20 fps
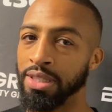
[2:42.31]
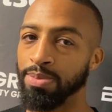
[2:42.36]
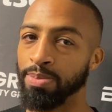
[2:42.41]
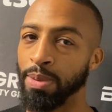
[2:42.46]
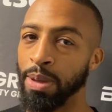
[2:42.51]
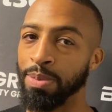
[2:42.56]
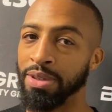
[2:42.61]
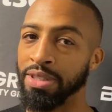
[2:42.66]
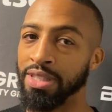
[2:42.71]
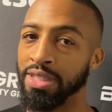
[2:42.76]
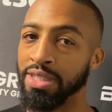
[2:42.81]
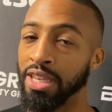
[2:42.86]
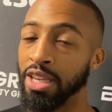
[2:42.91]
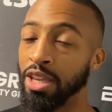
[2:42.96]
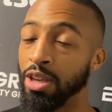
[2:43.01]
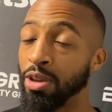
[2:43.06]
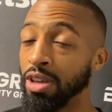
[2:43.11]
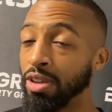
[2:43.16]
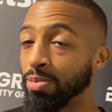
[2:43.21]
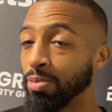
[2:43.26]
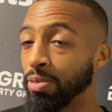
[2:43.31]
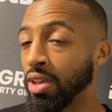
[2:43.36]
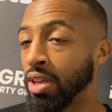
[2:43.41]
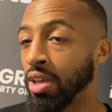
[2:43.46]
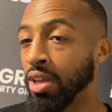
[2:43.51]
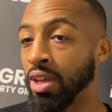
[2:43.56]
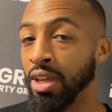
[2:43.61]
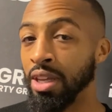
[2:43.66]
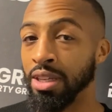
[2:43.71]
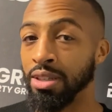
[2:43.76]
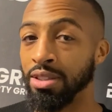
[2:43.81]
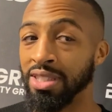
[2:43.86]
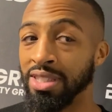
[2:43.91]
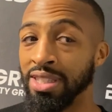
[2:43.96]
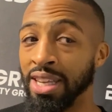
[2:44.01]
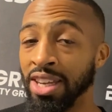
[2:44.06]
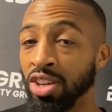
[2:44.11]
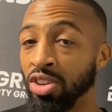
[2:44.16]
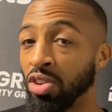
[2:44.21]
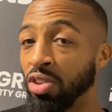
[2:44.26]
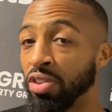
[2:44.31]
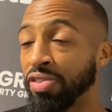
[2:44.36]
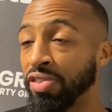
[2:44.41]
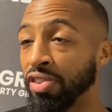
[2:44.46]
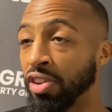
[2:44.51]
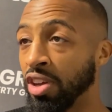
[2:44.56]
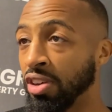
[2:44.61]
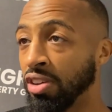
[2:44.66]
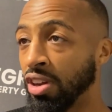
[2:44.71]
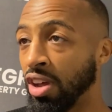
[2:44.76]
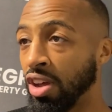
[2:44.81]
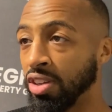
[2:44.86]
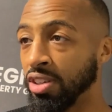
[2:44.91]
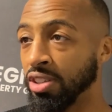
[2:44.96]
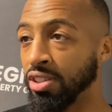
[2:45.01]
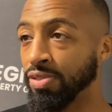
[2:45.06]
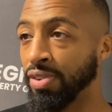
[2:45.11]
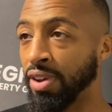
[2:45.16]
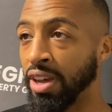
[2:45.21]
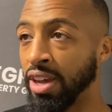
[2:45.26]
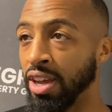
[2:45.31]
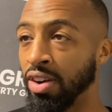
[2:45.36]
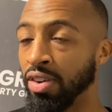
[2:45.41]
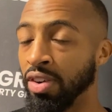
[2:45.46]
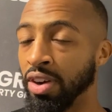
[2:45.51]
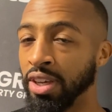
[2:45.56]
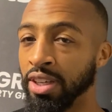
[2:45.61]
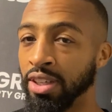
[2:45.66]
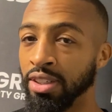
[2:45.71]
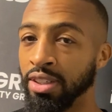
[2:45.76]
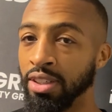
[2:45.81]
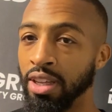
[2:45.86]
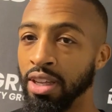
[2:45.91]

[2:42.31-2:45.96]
maybe second or third hardest fight, I reckon.